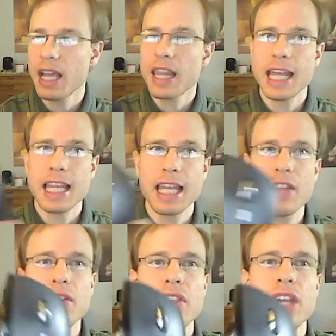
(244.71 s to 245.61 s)
Then the
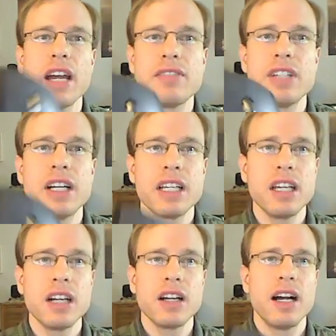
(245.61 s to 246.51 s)
other thing I've done
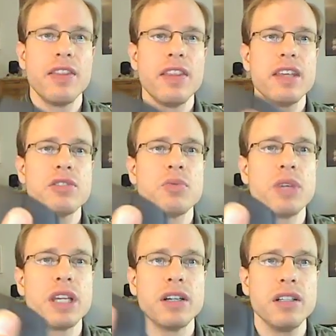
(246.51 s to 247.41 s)
here on this
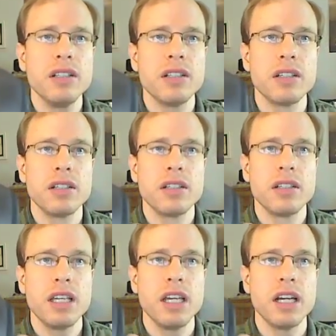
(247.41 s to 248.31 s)
wheel
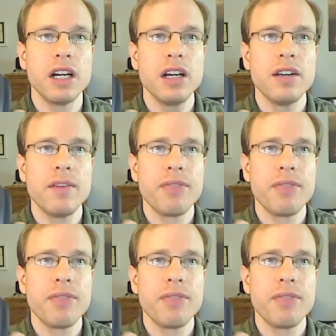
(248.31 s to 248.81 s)
here